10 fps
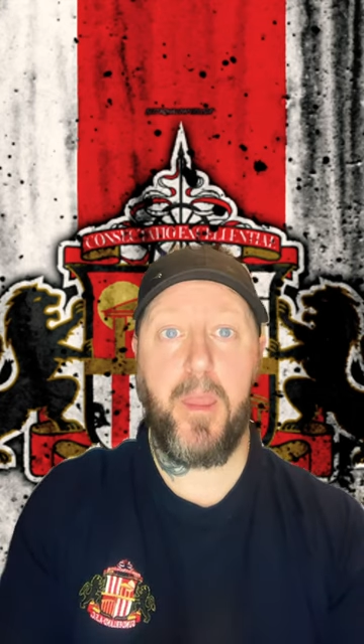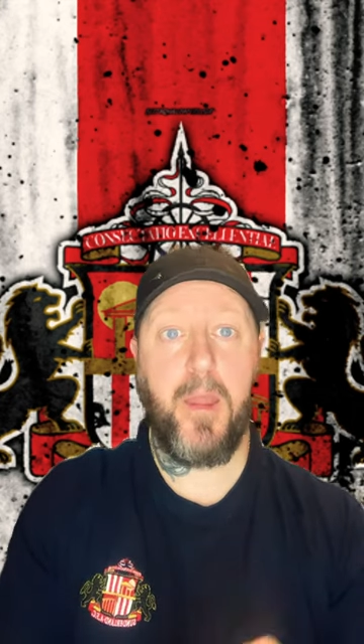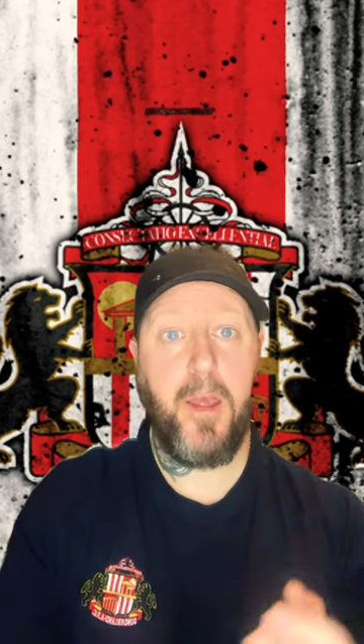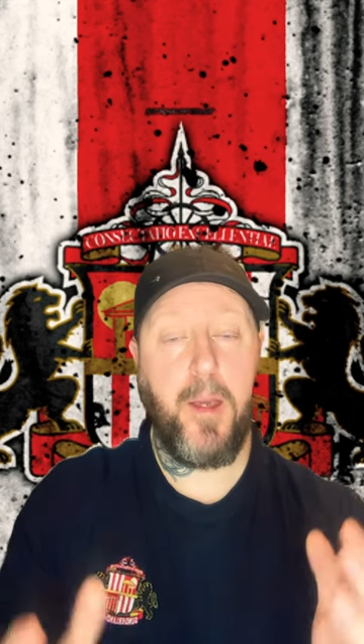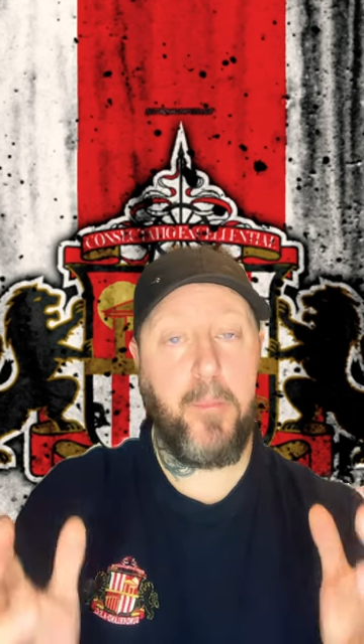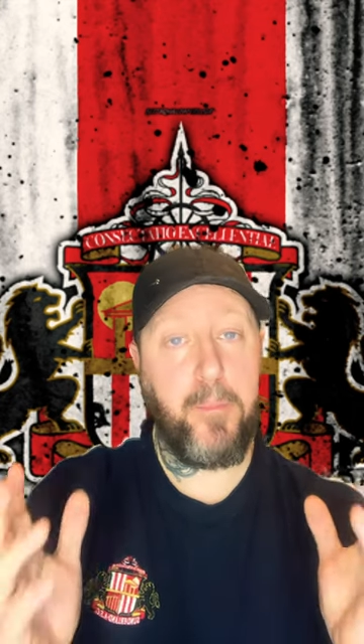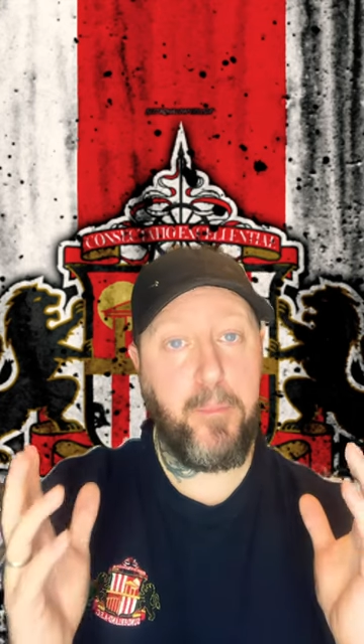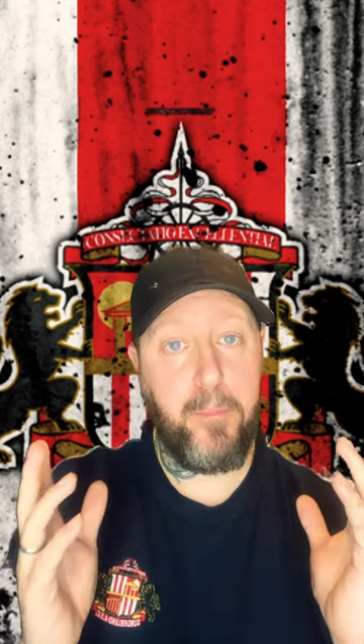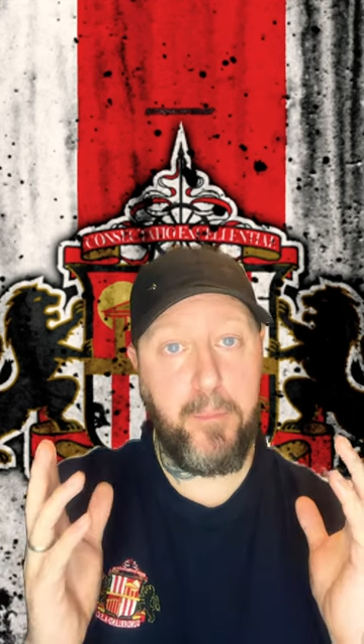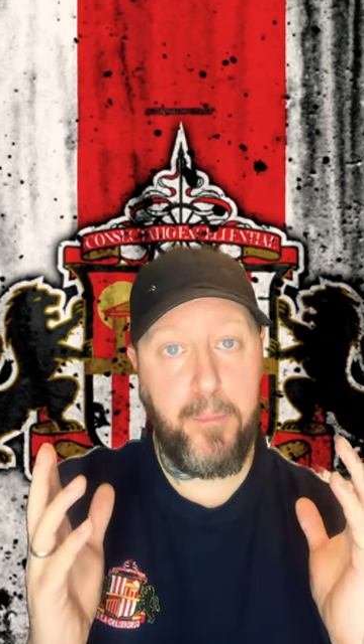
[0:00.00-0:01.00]

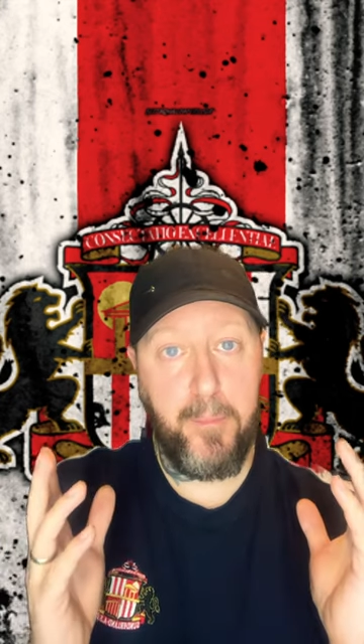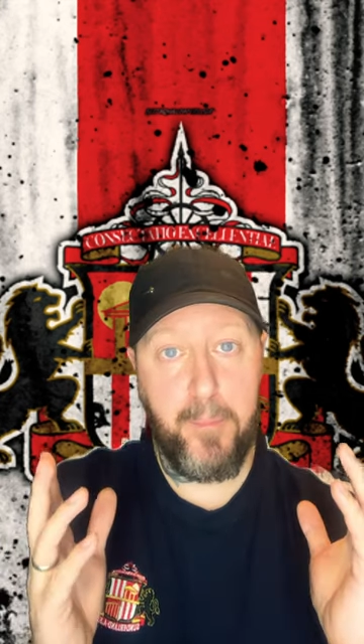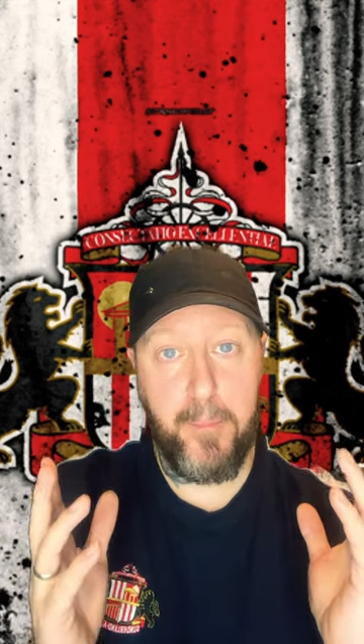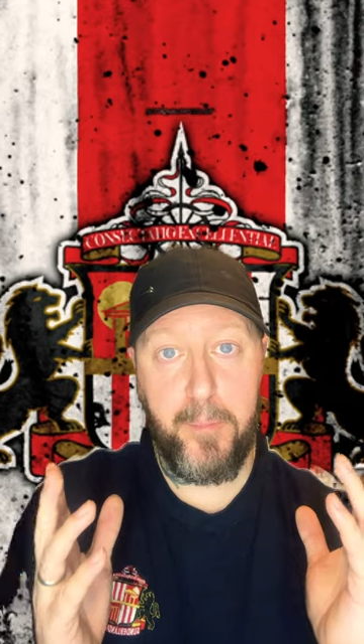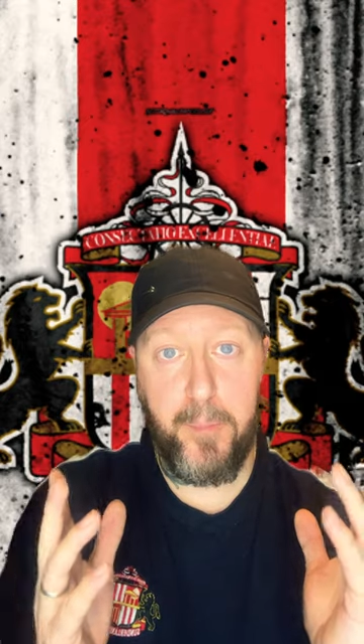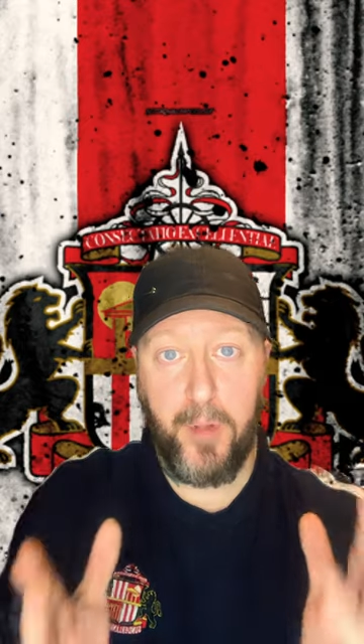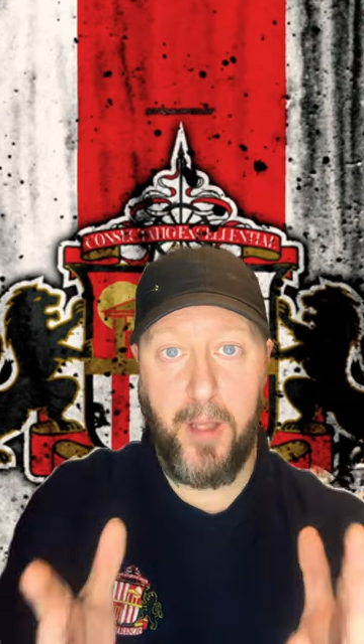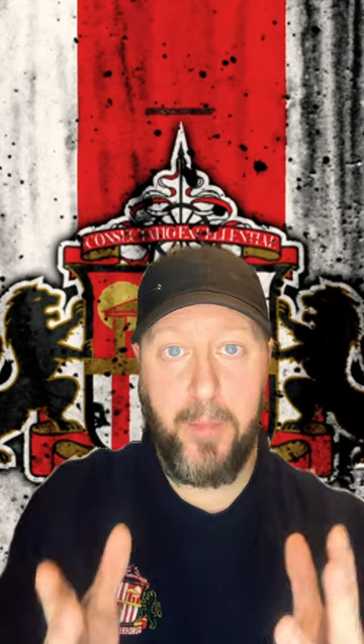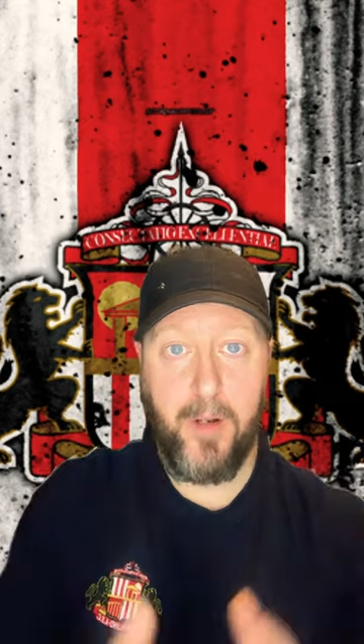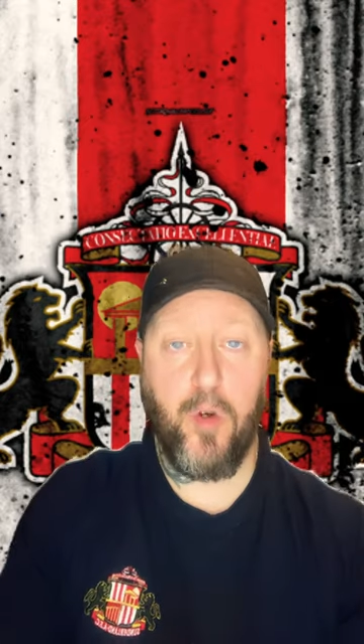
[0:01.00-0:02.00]
But
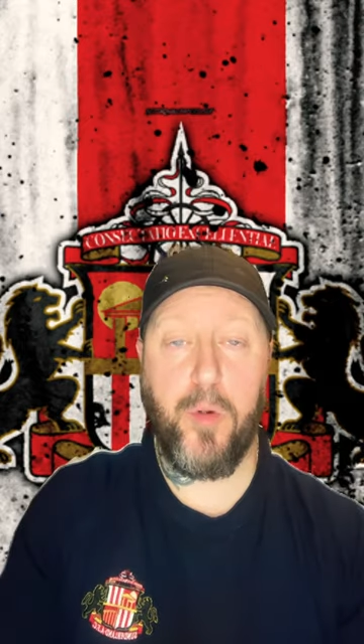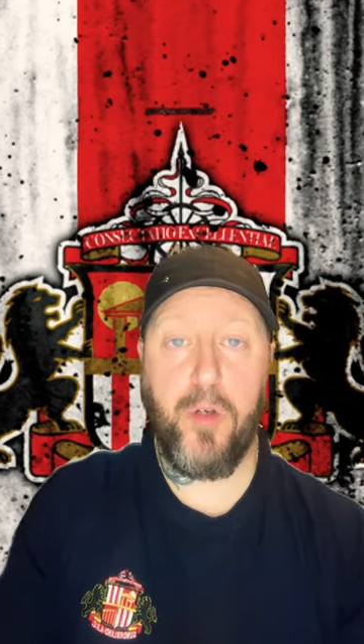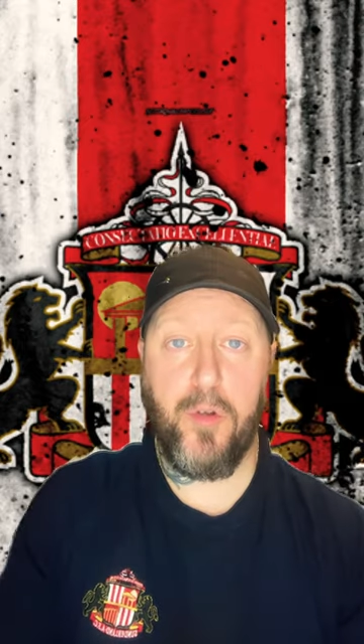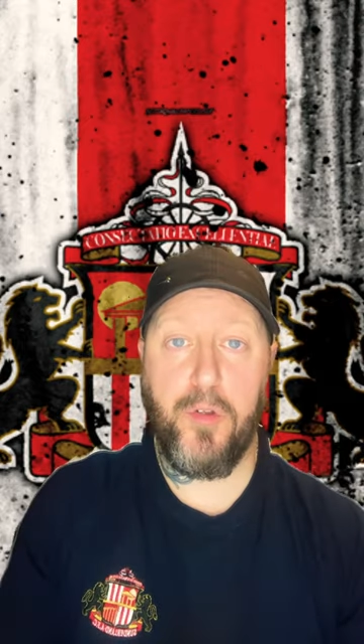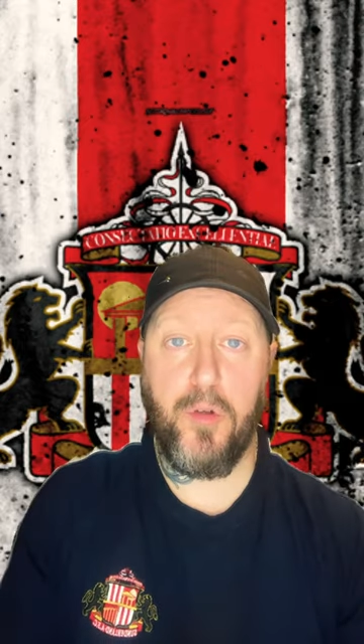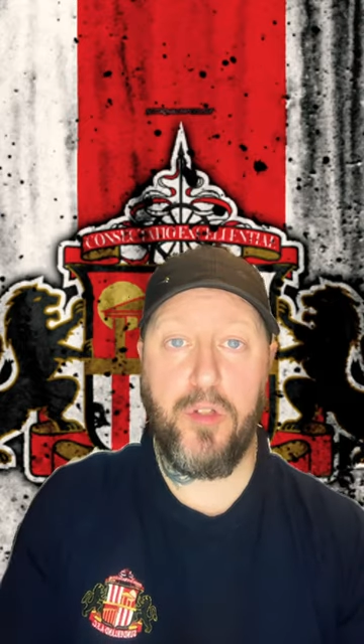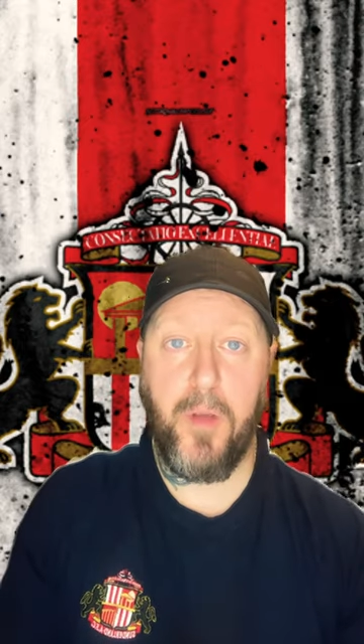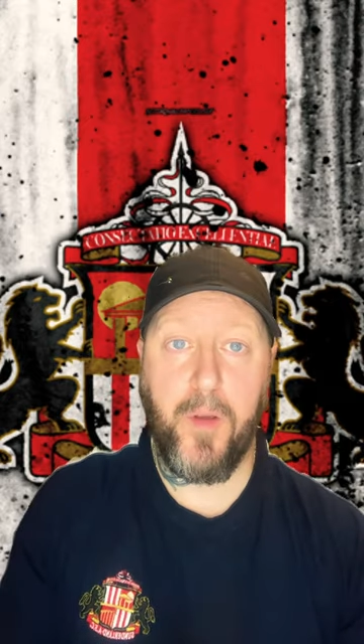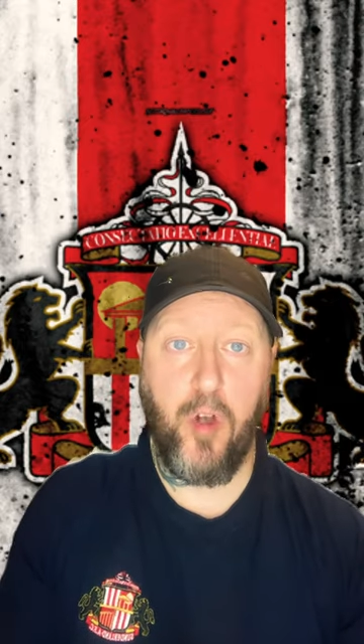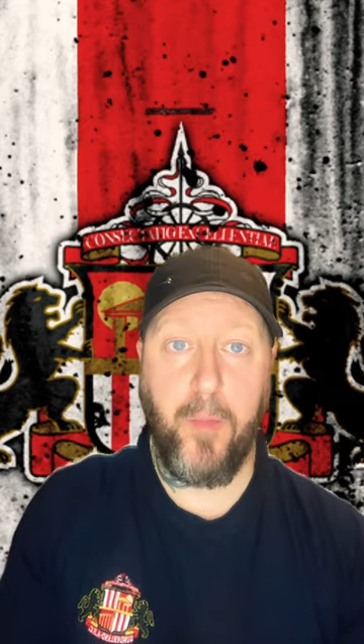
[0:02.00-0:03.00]
let me know what your thoughts are
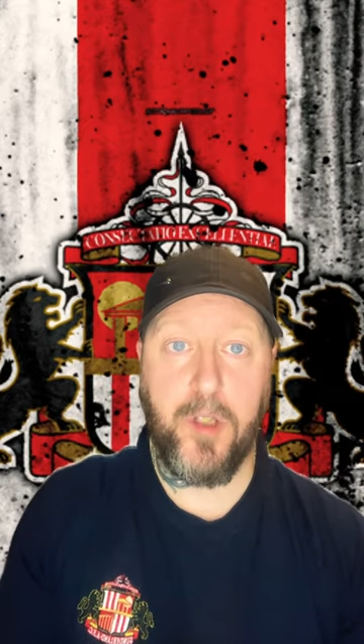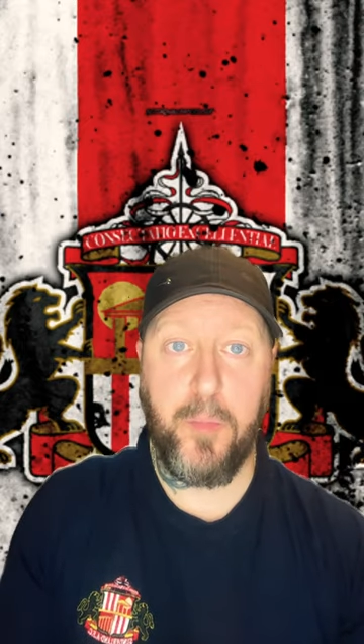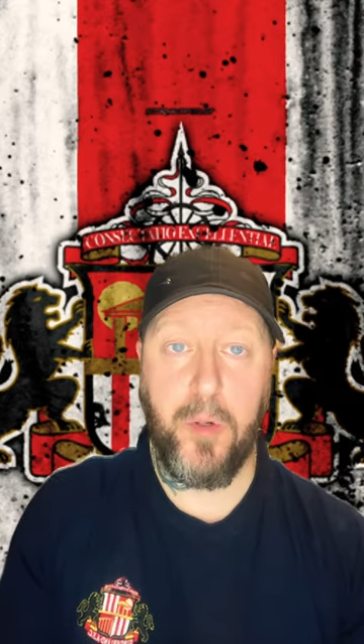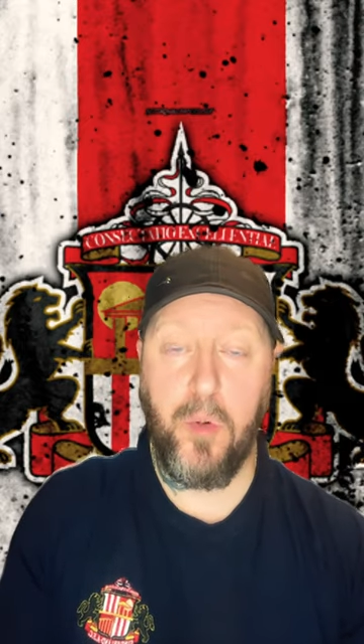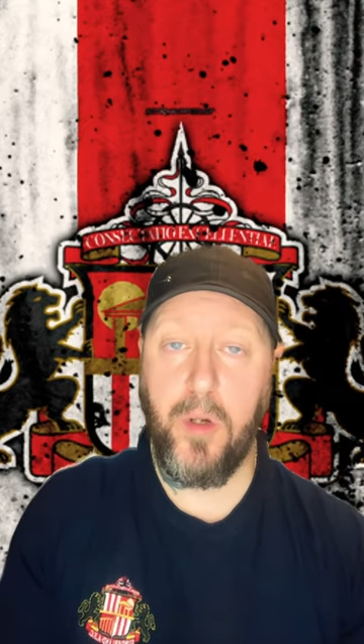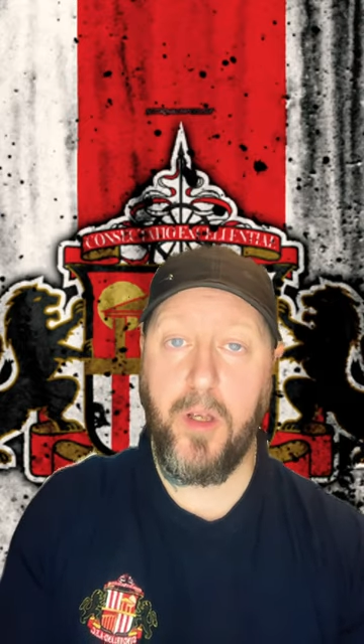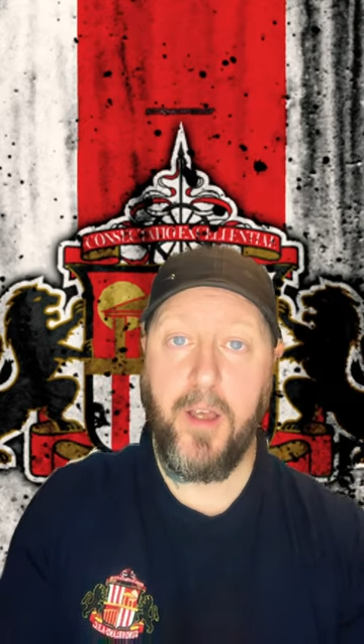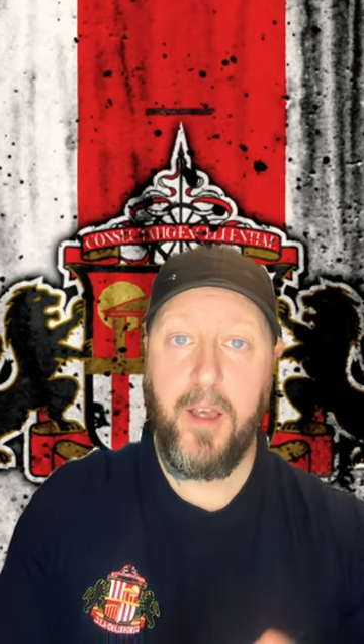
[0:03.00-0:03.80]
in the comments below.